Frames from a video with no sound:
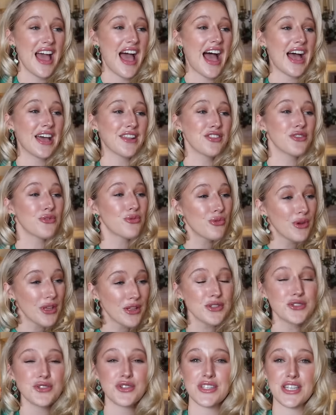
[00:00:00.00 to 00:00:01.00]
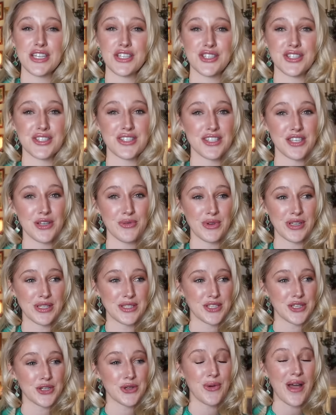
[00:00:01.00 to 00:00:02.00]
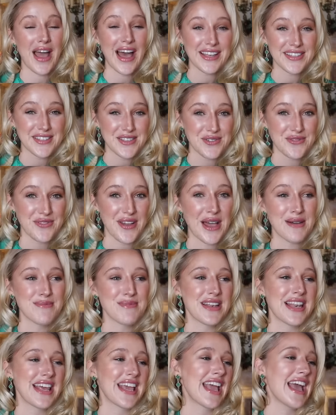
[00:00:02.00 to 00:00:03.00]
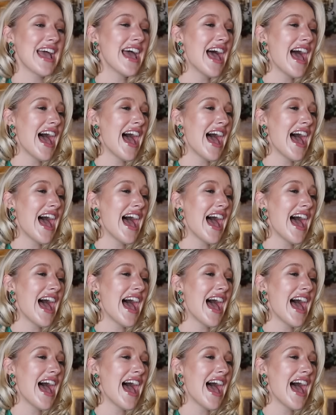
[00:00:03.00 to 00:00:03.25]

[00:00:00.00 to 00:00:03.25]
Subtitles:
and the real traditions that we do as a family,